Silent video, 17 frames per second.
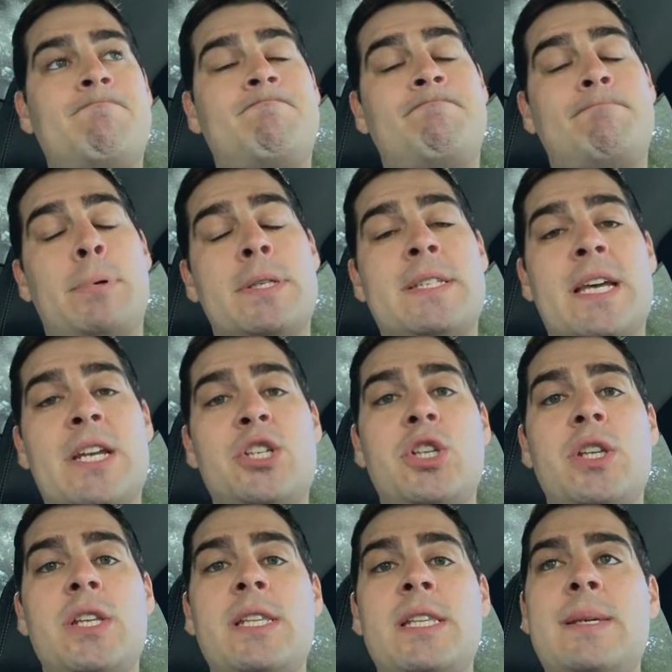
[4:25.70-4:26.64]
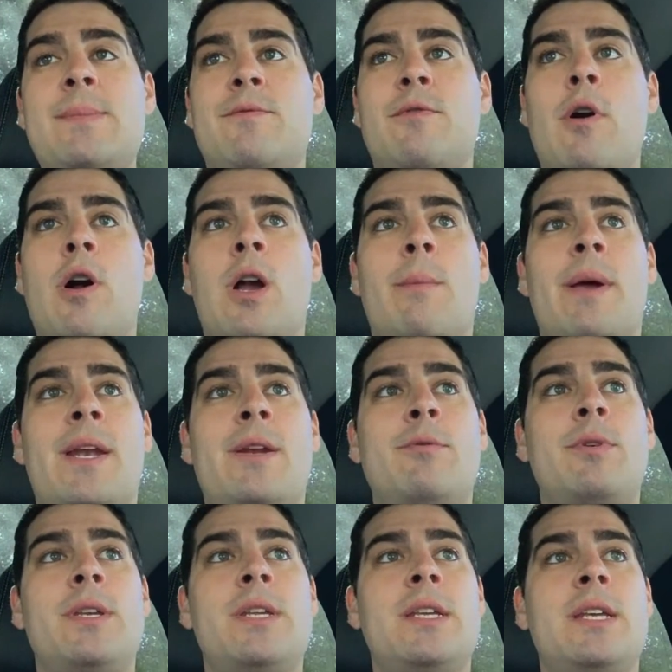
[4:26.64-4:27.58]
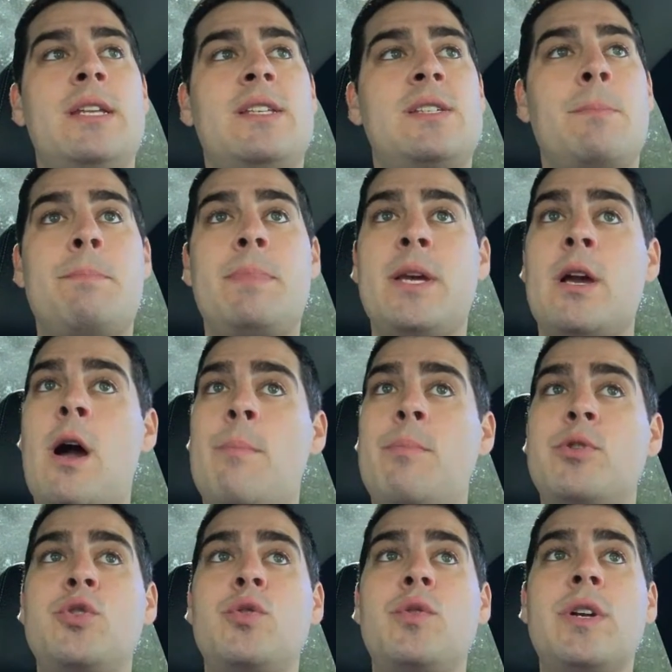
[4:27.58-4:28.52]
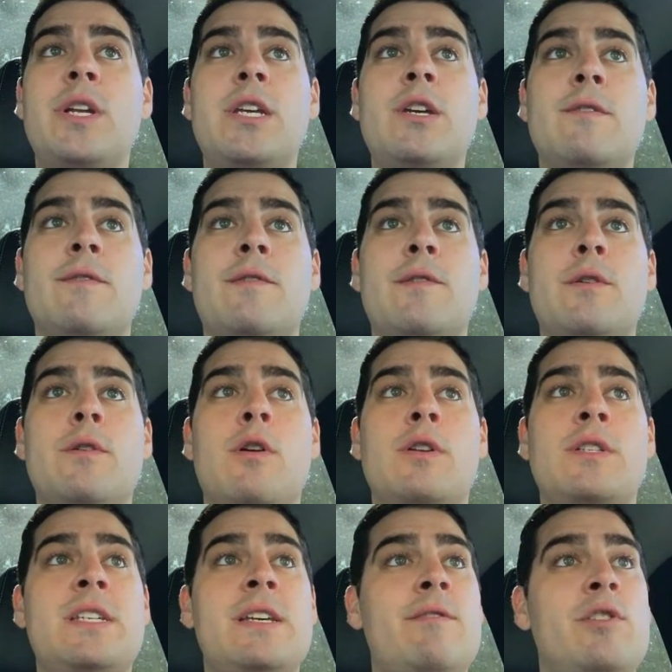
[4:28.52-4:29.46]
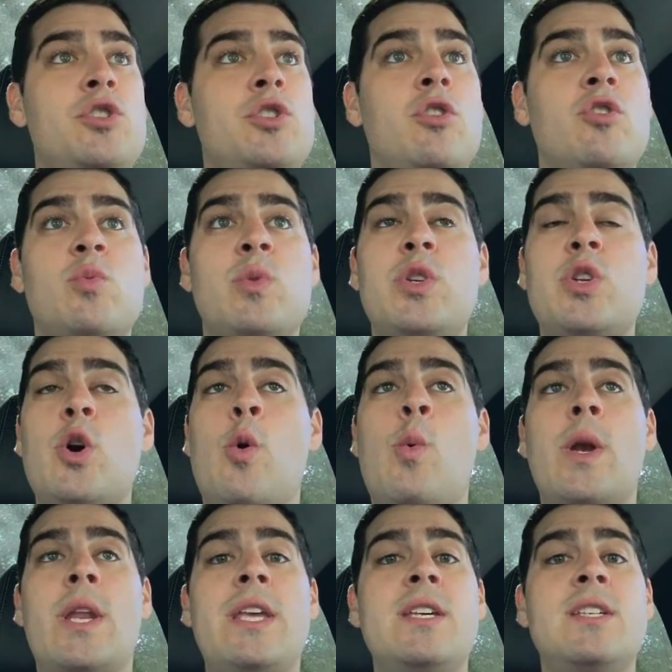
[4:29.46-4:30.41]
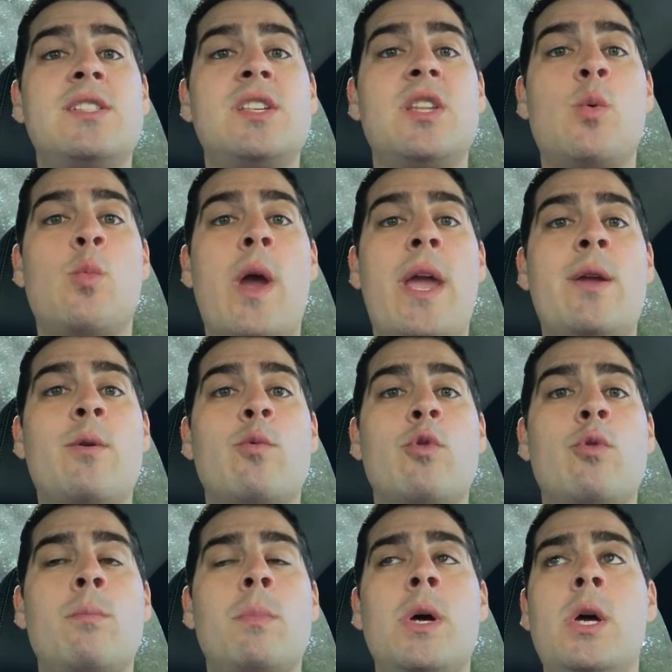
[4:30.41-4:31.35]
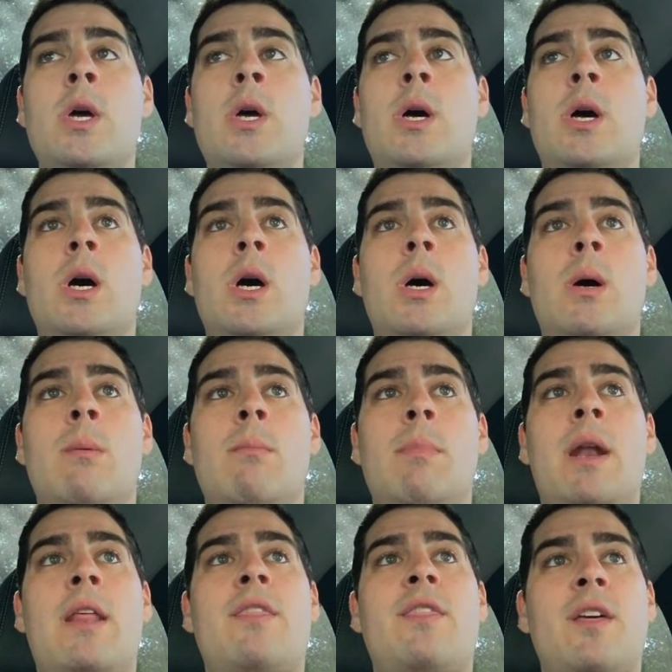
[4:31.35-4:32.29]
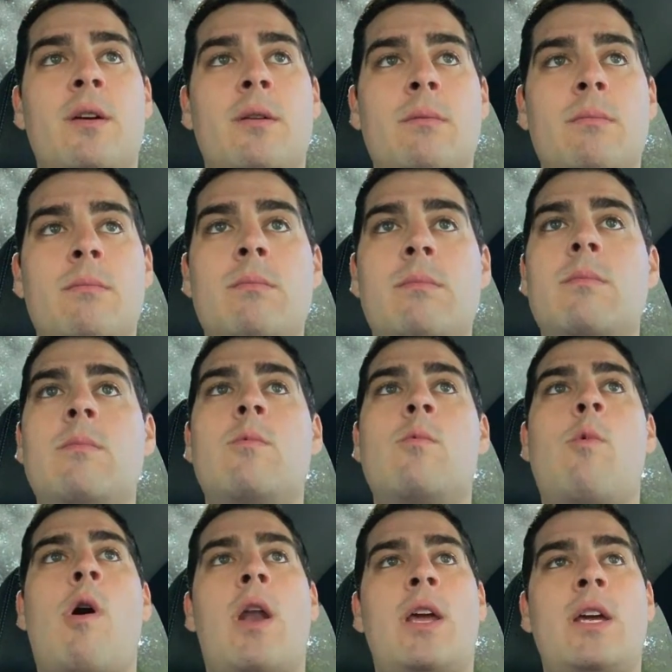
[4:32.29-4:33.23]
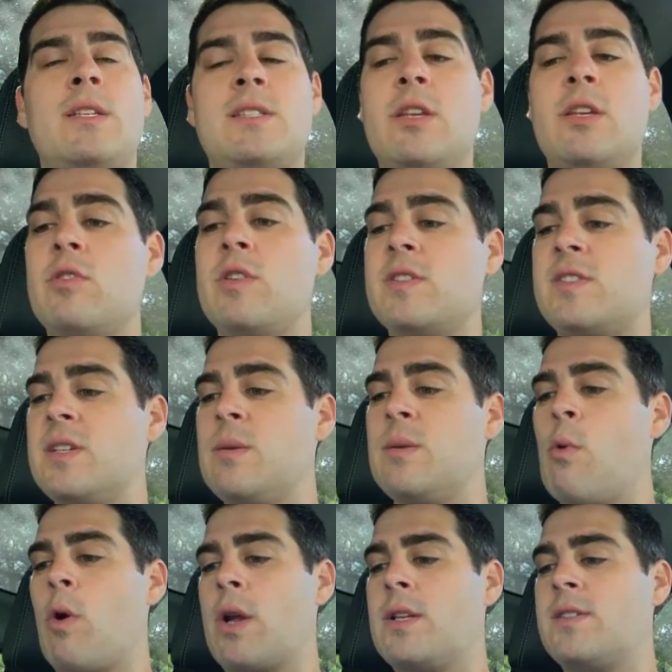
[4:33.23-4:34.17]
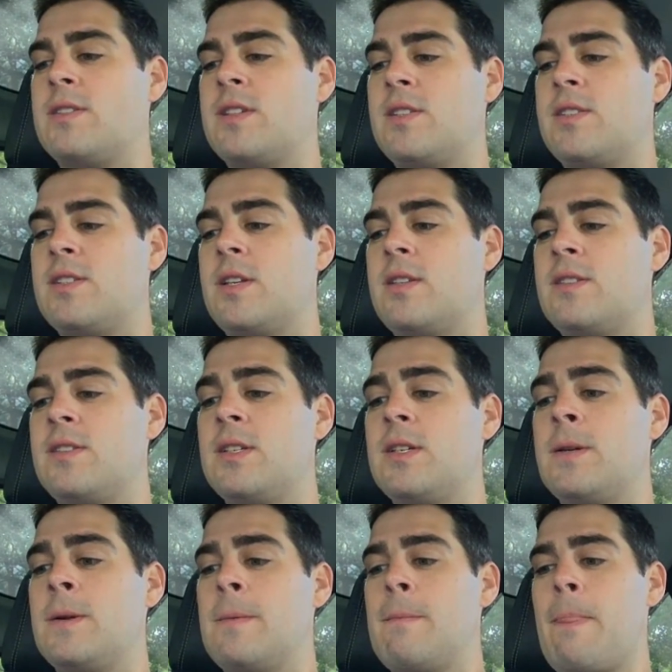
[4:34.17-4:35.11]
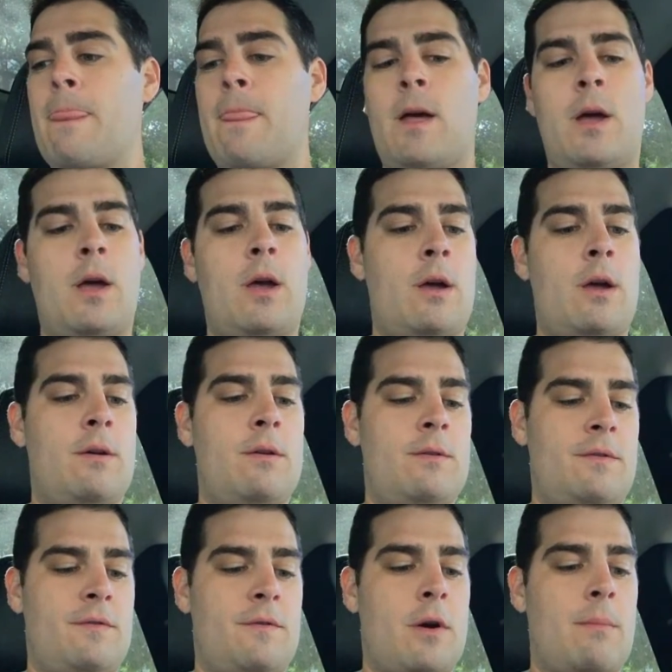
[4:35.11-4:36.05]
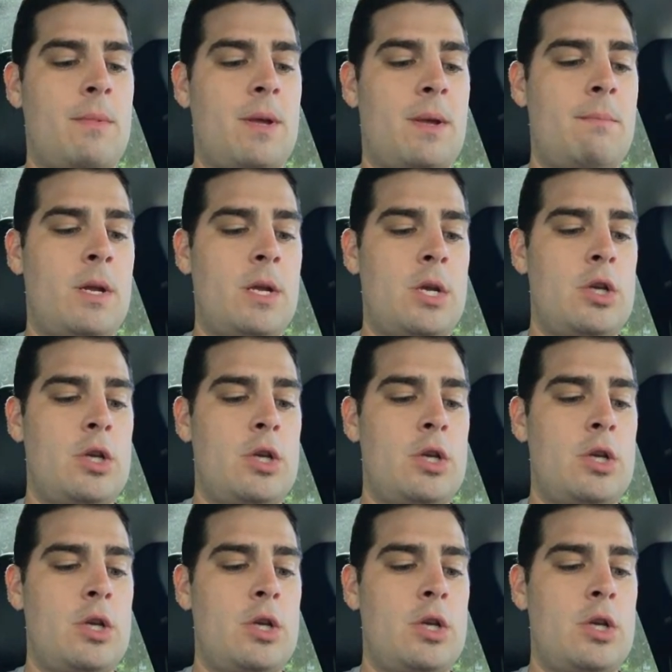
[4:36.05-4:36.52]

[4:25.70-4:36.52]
potentially leapfrog him. I know it's a big opportunity here for Artavius Jones. We know what he is in the weight room, but I think want to continue to see more consistency from him.